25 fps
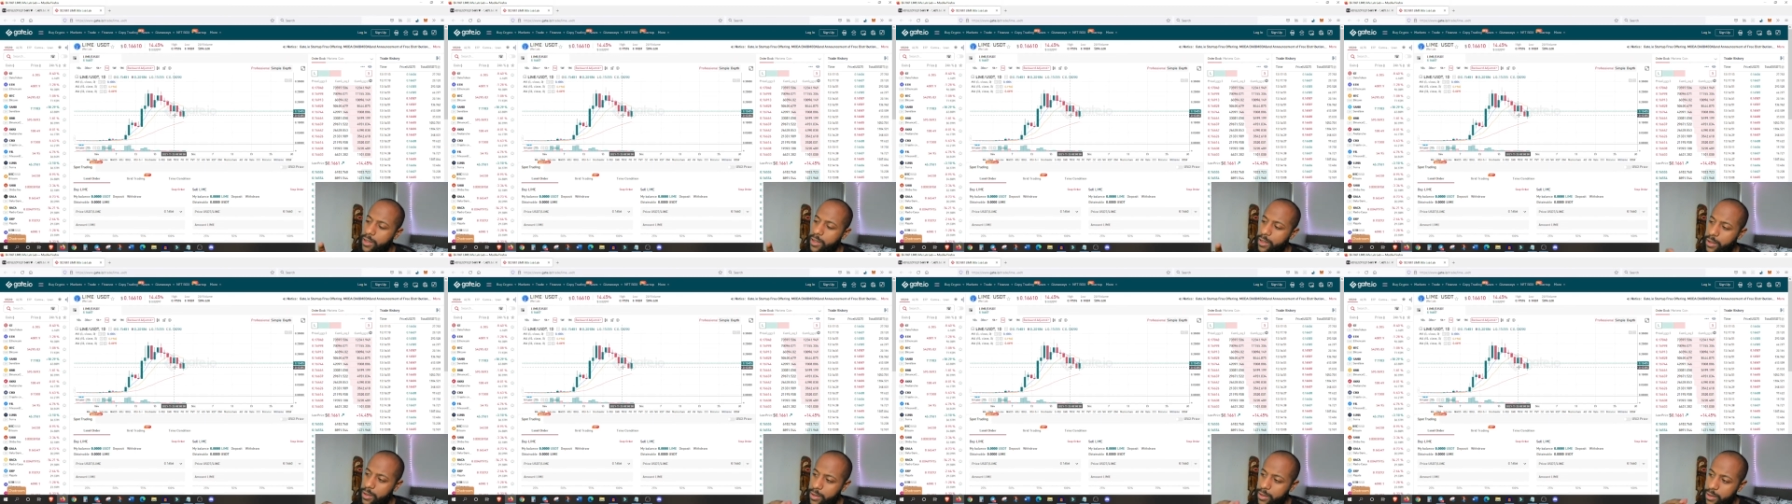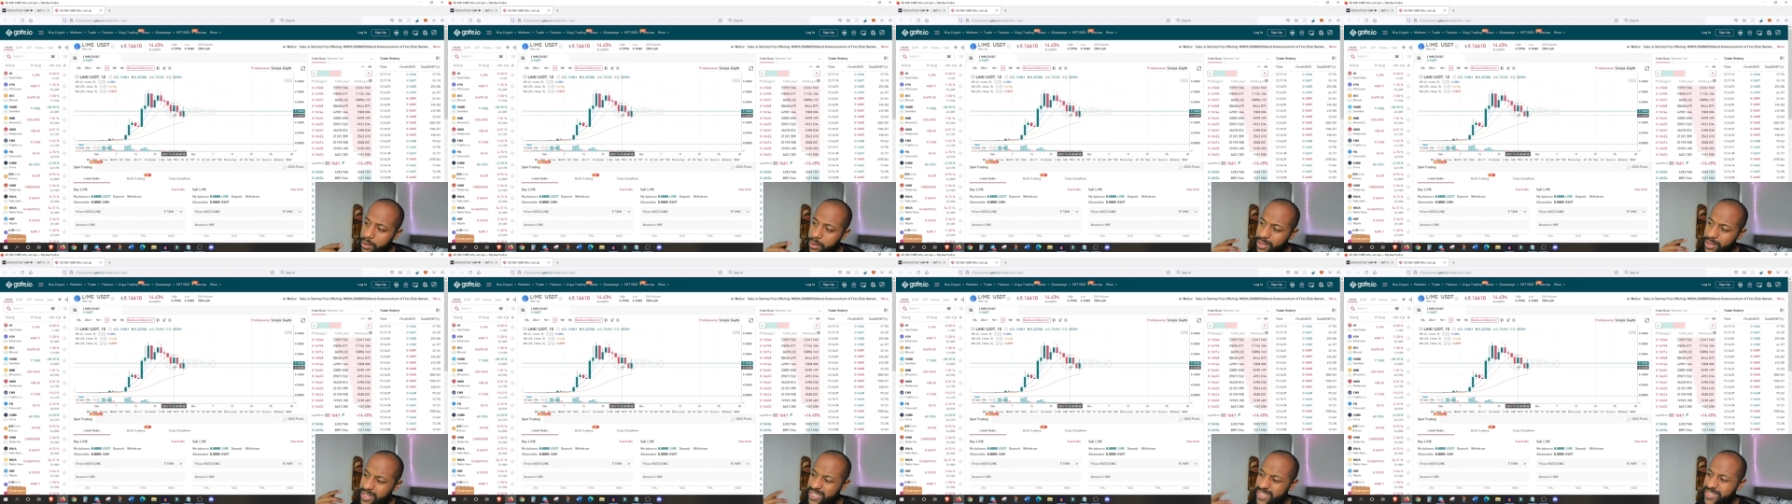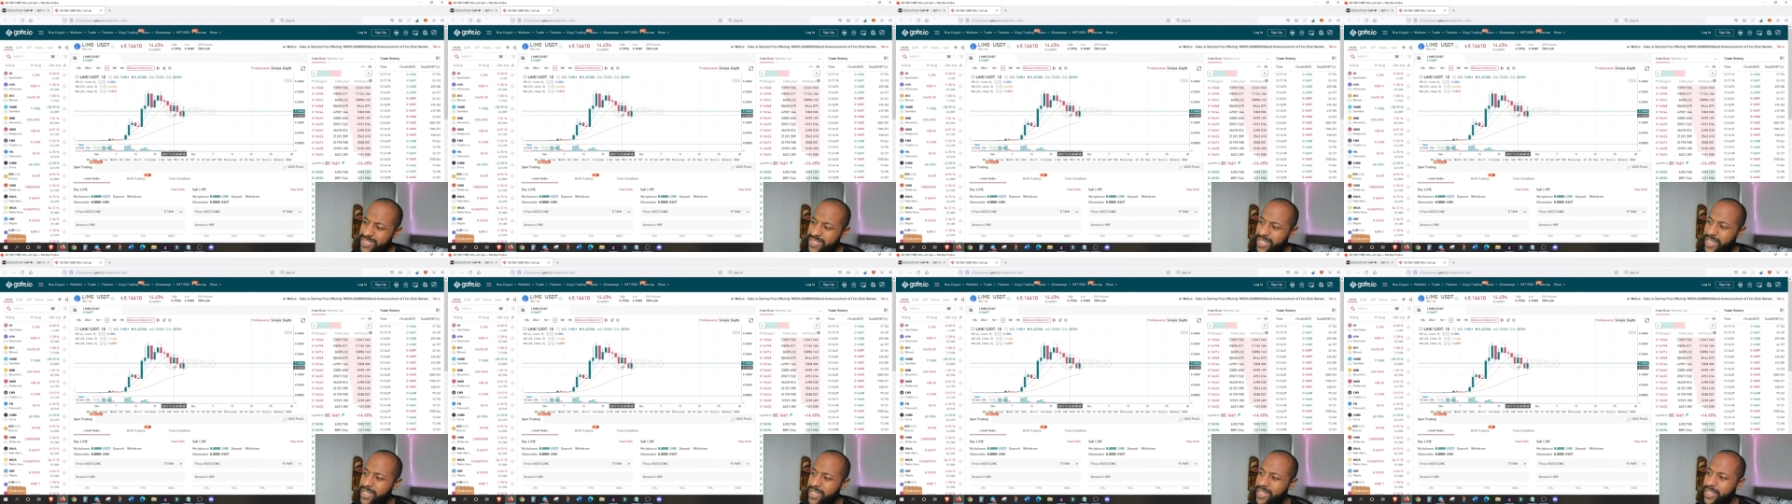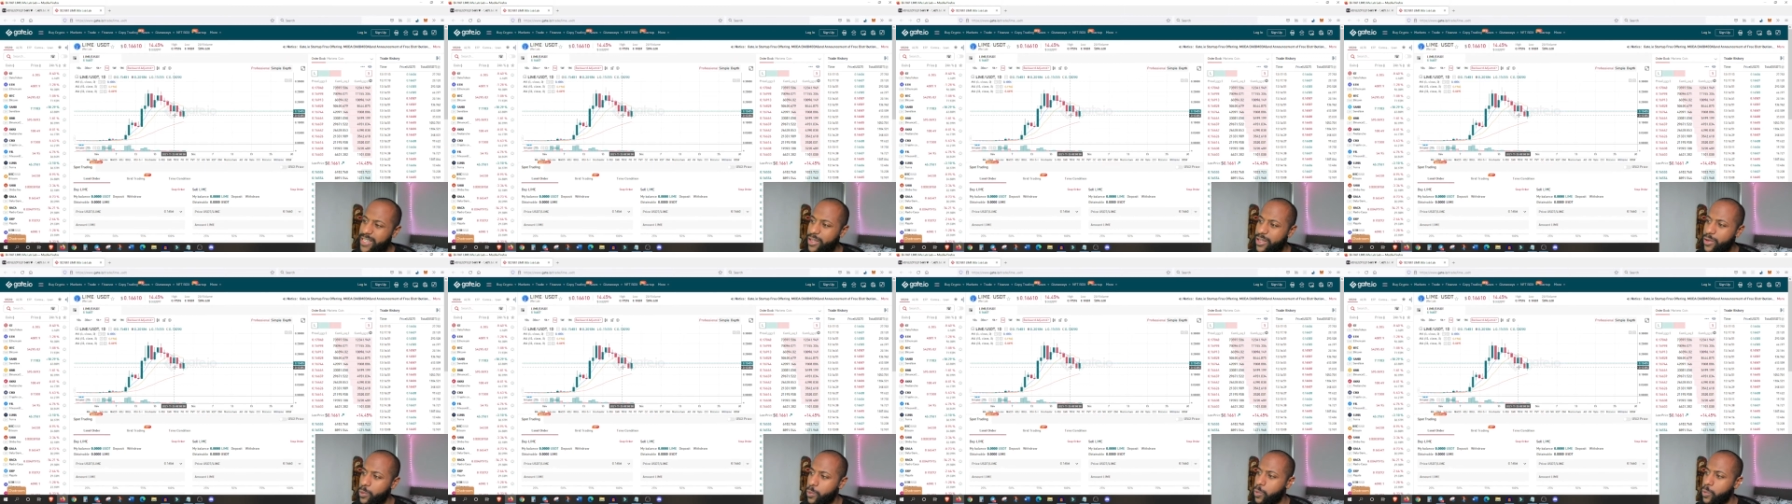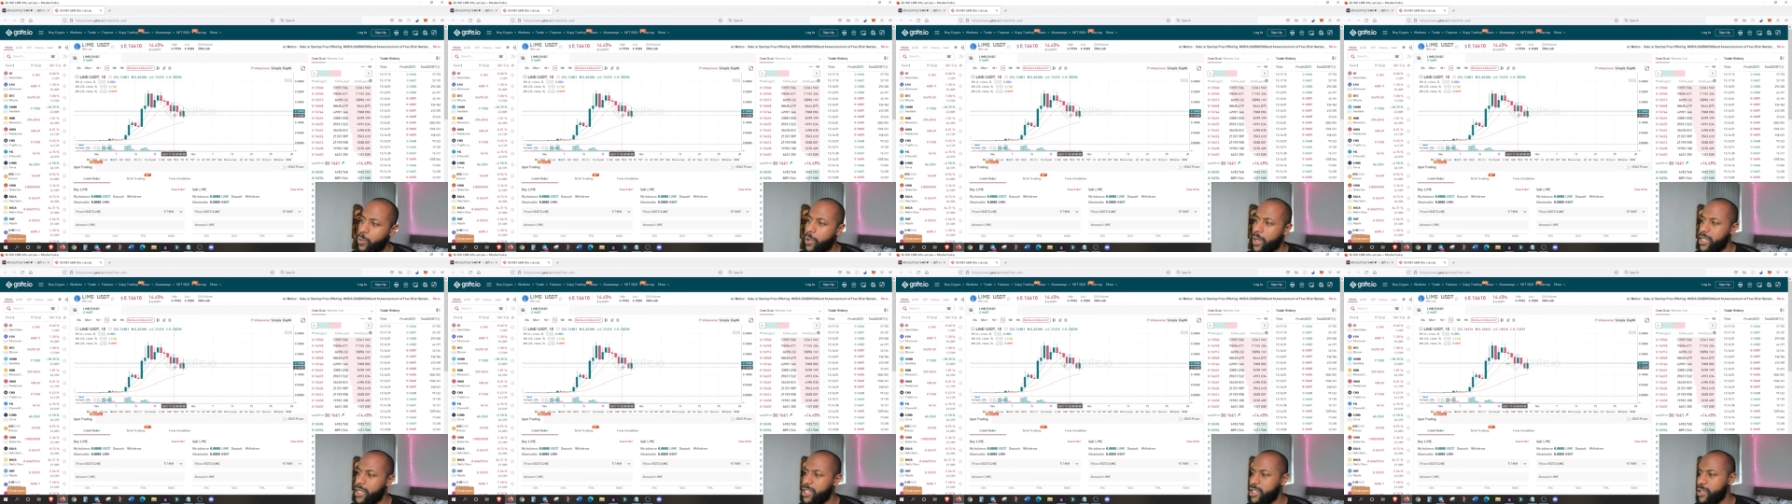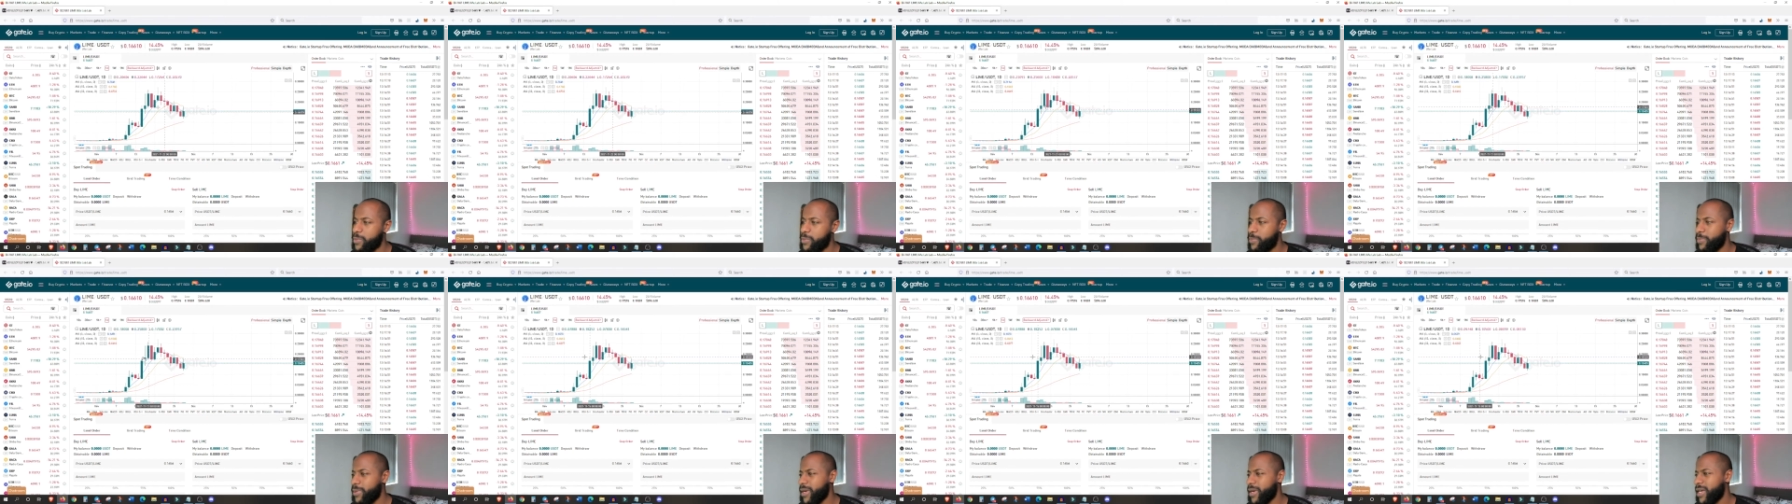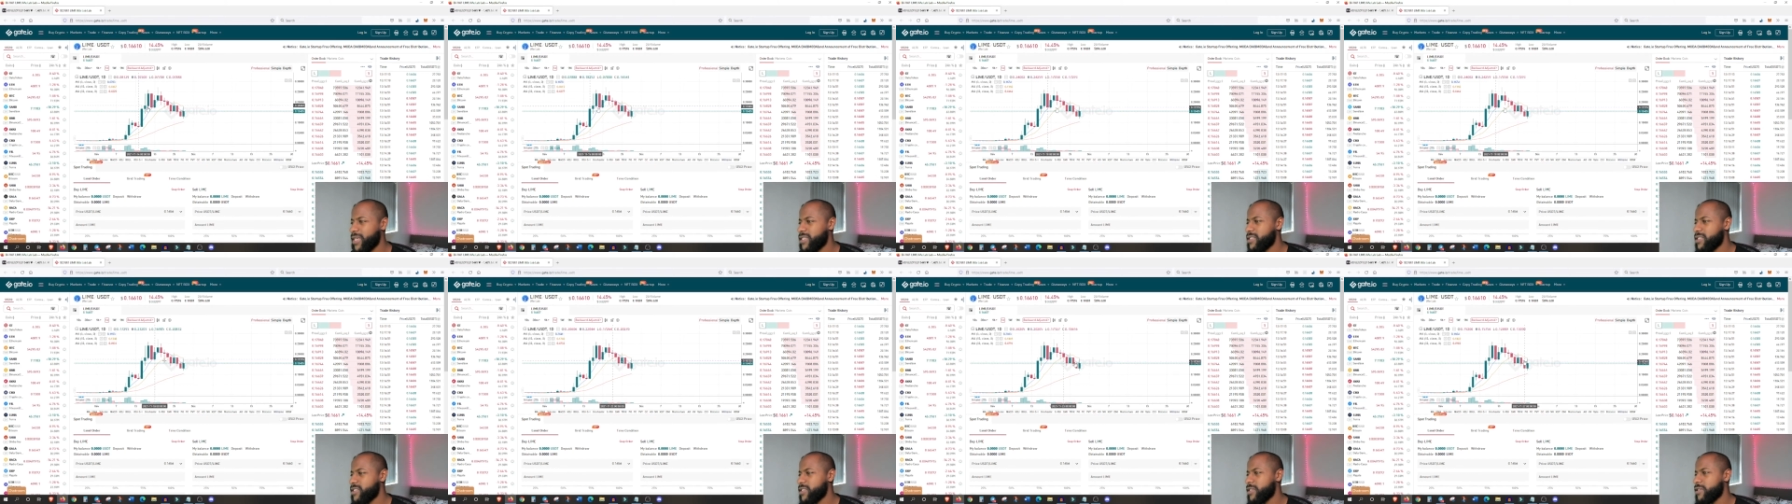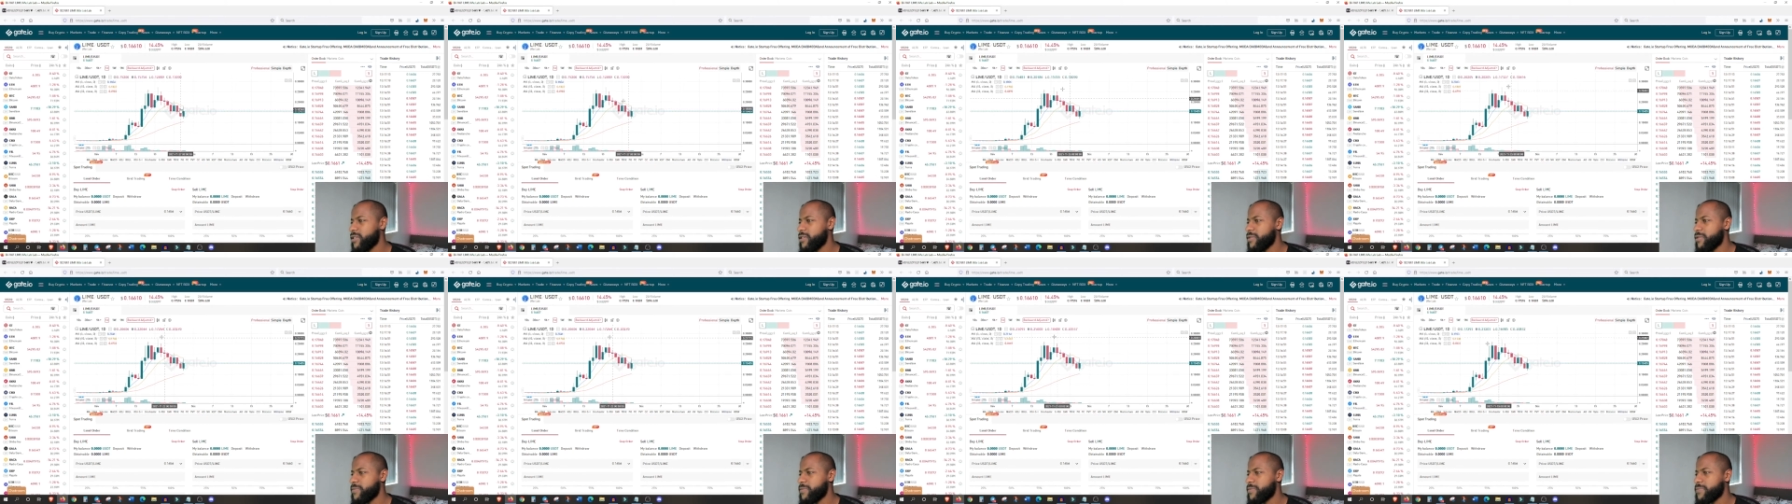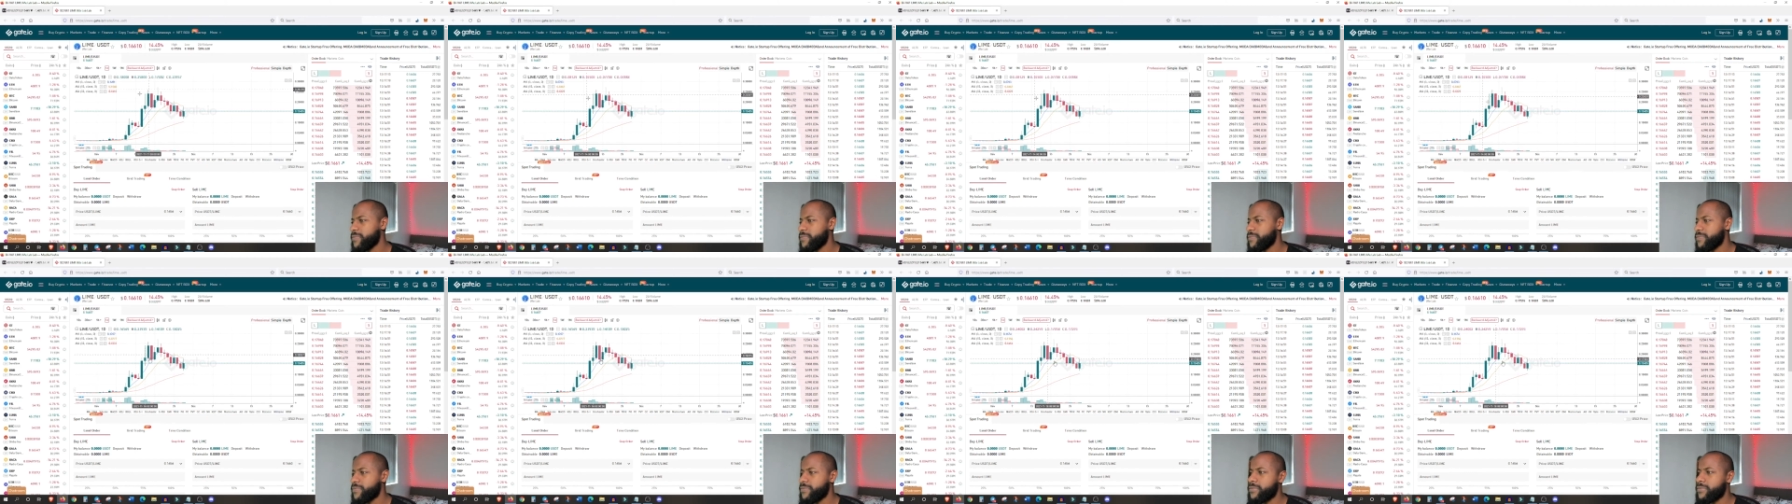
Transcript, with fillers: descending wedge pattern.